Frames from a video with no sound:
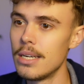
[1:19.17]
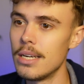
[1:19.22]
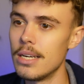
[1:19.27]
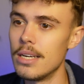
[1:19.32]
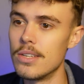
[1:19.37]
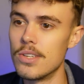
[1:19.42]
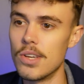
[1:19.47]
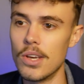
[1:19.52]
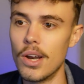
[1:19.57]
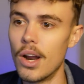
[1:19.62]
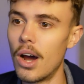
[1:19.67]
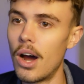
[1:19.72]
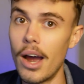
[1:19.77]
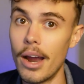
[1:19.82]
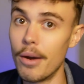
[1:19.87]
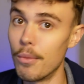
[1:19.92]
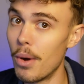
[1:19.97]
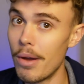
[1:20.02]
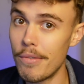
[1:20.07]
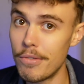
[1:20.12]
Is it high
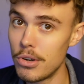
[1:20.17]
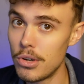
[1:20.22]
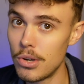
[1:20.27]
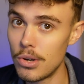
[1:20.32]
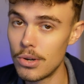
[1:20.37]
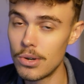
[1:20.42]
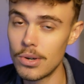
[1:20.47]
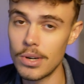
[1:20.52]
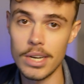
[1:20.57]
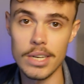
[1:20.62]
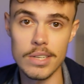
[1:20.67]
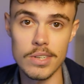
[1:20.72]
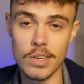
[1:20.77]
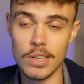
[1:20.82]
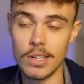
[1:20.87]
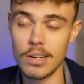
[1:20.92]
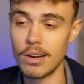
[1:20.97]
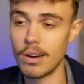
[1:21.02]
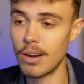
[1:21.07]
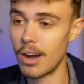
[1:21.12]
revenue? Is it
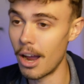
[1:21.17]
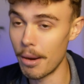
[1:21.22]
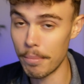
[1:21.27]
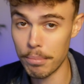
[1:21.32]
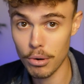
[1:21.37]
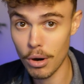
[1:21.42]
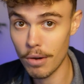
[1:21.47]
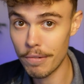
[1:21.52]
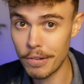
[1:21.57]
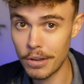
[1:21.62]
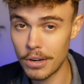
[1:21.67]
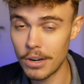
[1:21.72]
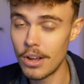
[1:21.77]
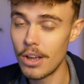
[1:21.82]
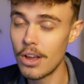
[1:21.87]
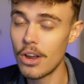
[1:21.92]
high profit?